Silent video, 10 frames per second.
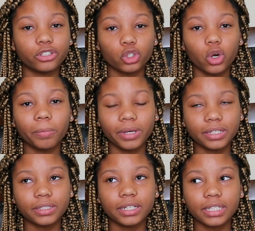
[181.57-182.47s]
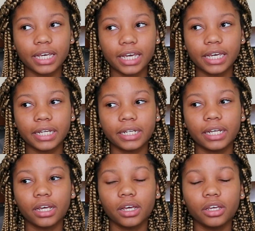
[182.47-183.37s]
it's your business
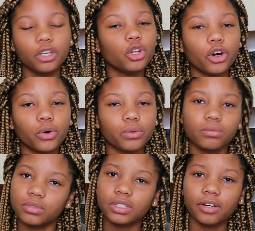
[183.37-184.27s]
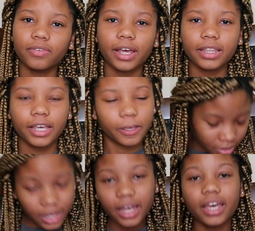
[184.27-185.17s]
and, you know, stuff like
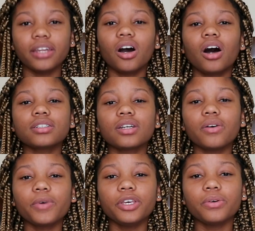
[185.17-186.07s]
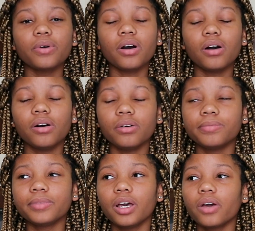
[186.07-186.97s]
that. And also,
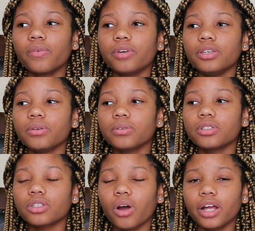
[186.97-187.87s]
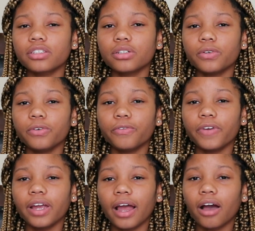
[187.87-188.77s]
when you start to
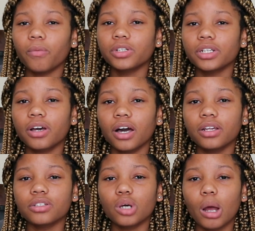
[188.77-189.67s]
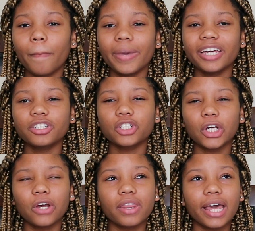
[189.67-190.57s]
figure out what your colors are, make
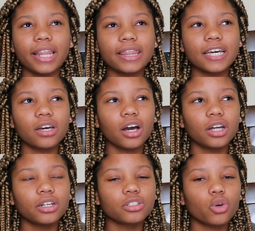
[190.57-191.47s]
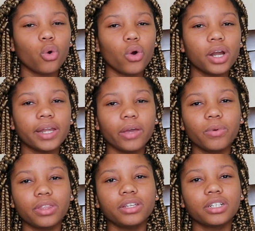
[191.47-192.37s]
sure that the colors
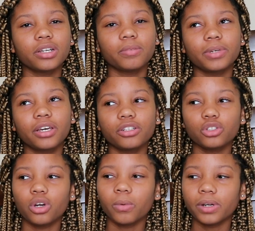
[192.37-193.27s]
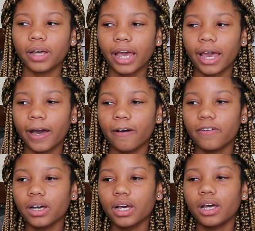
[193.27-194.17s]
coordinate with each other, because you don't want to
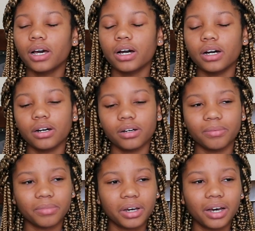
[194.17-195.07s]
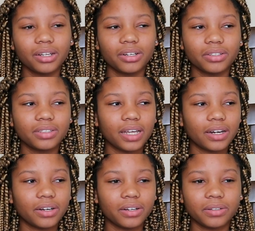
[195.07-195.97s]
have colors
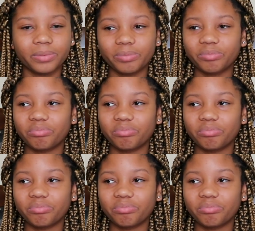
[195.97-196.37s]
that are